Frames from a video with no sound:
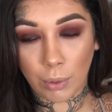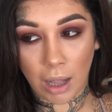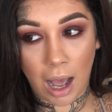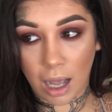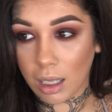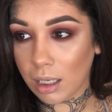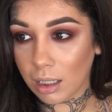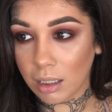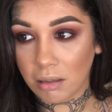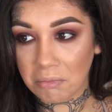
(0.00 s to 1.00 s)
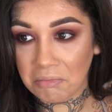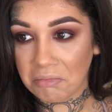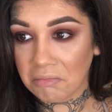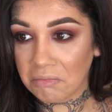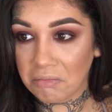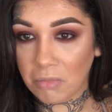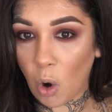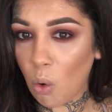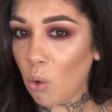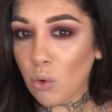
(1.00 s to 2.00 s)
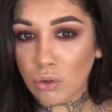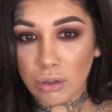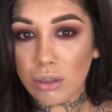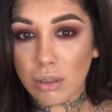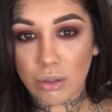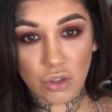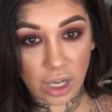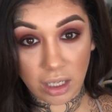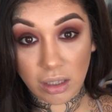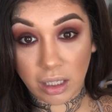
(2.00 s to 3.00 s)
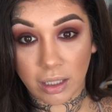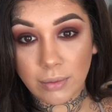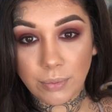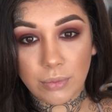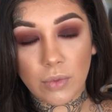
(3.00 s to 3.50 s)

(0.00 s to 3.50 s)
black old chandelier.